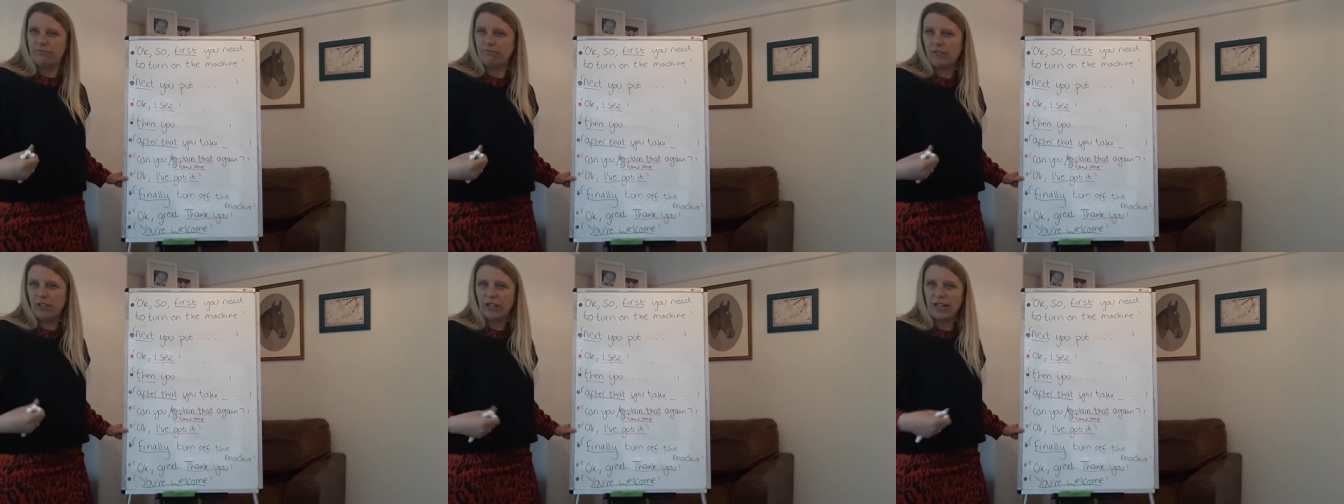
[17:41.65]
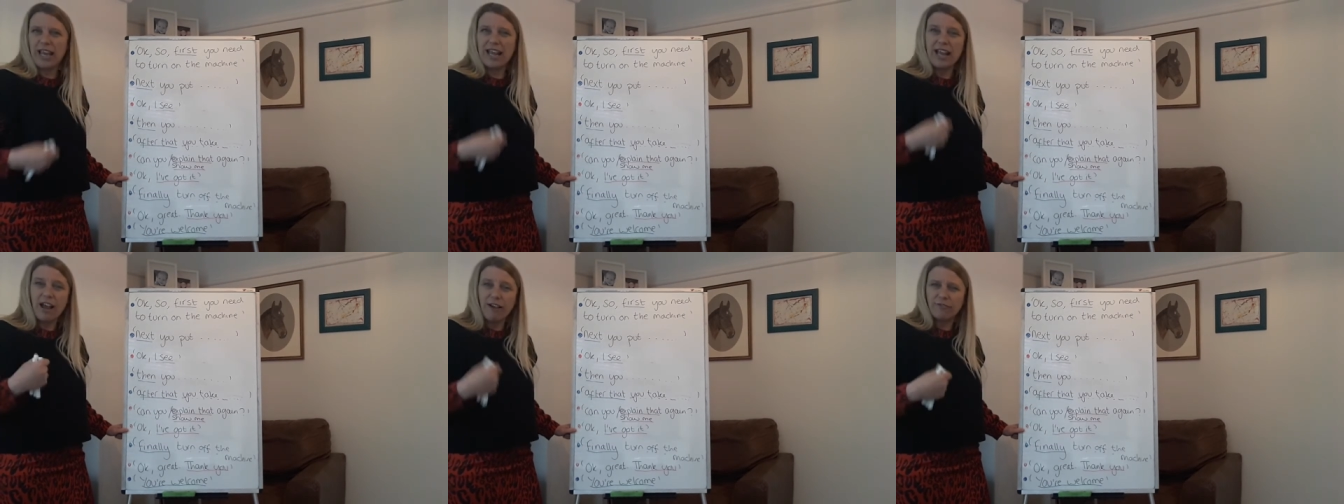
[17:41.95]

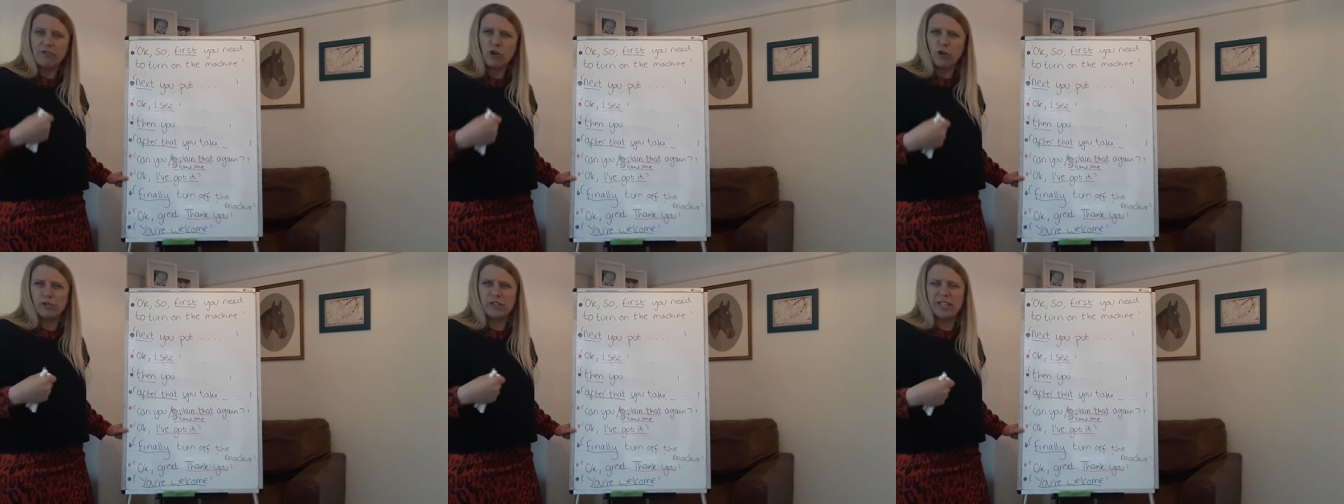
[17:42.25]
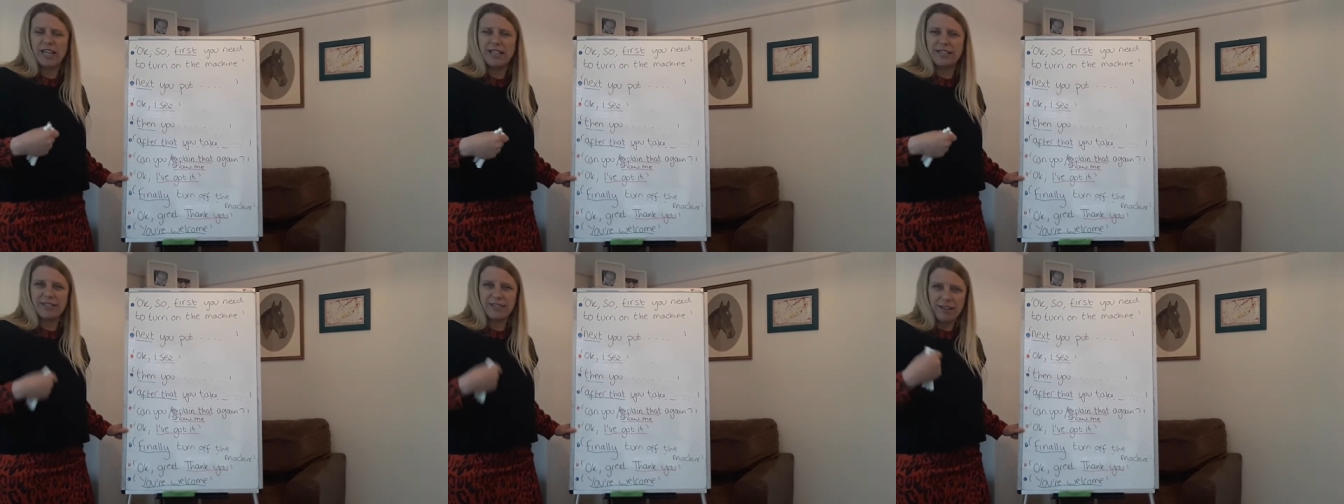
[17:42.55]
Okay, I've got
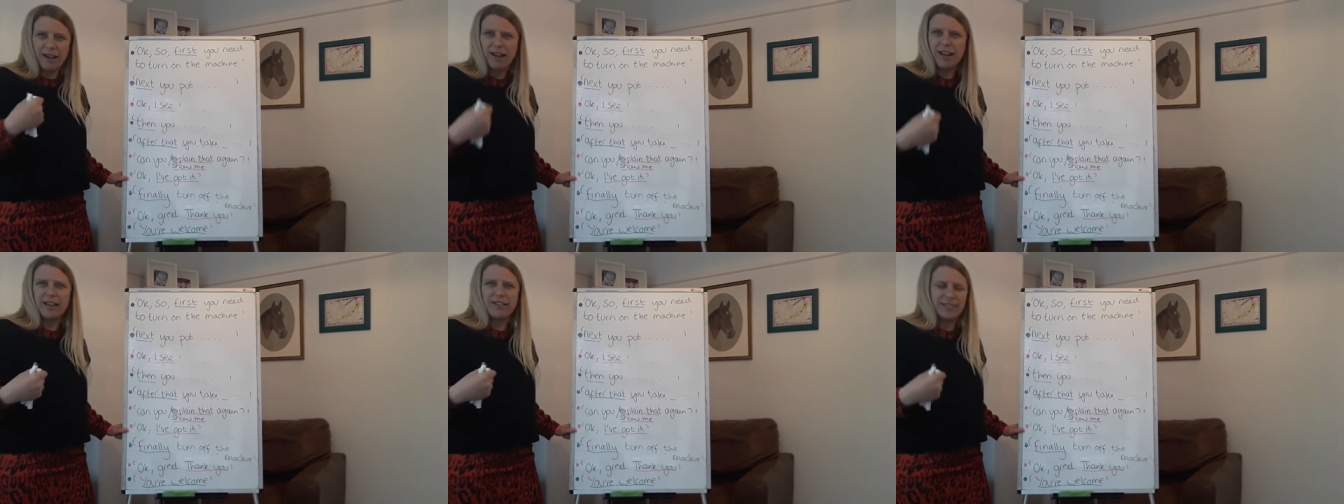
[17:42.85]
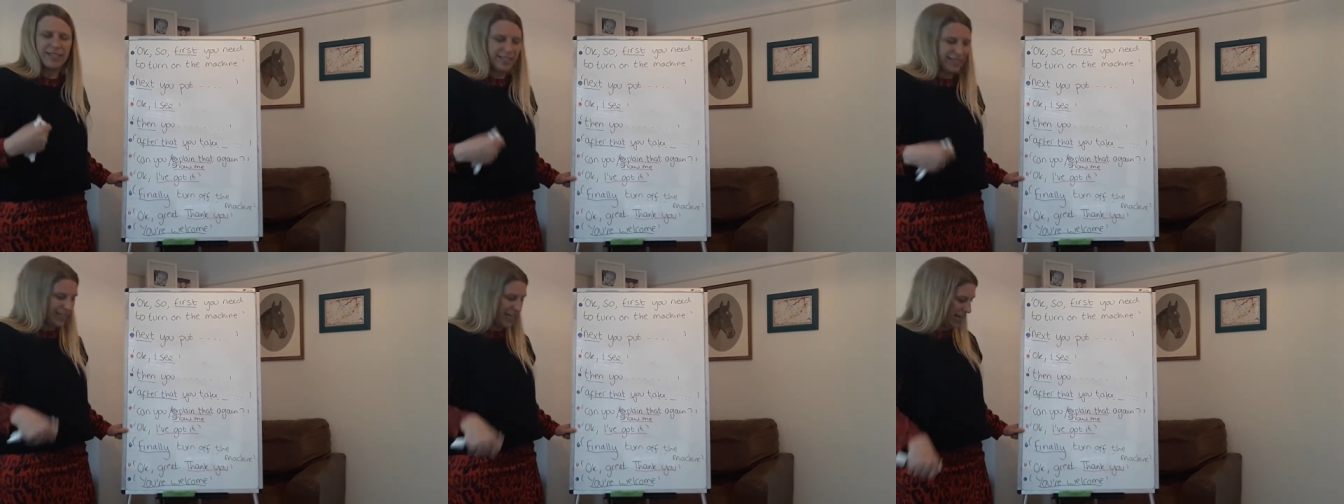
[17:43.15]
it. I
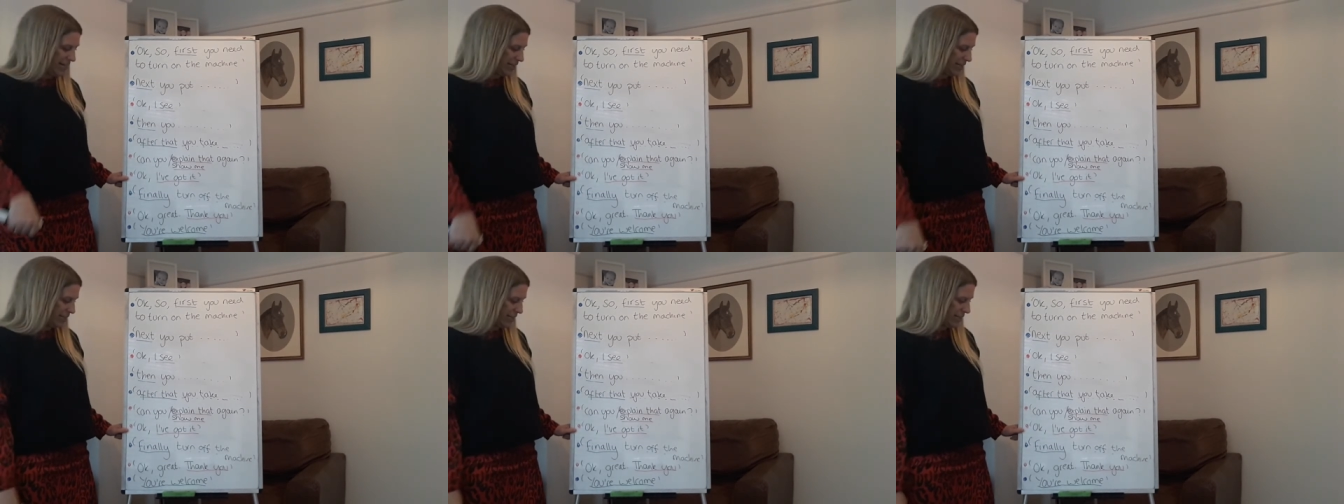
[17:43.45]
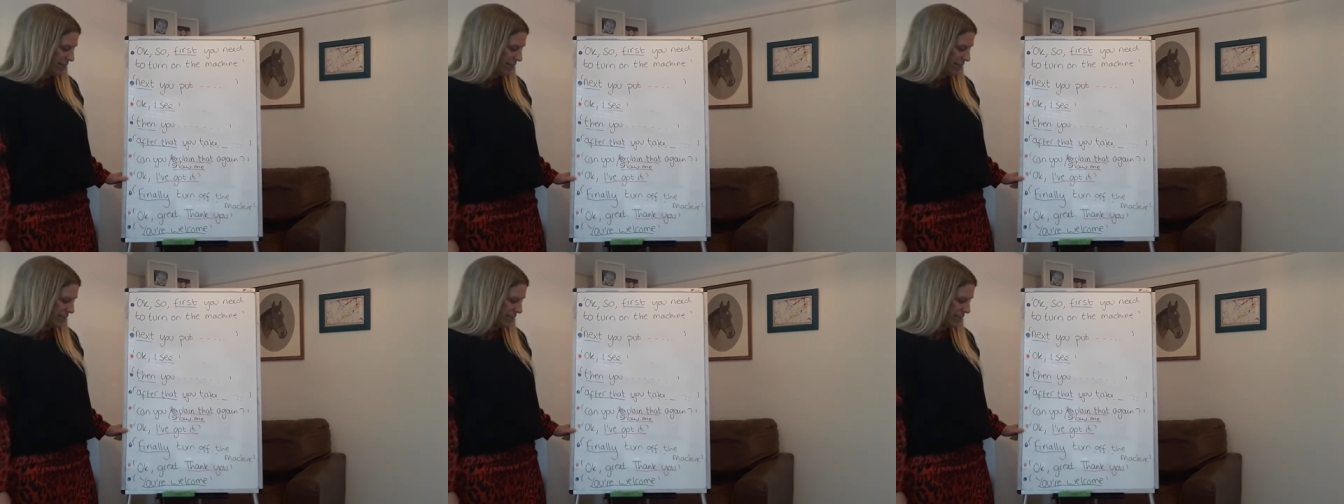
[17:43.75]
understand.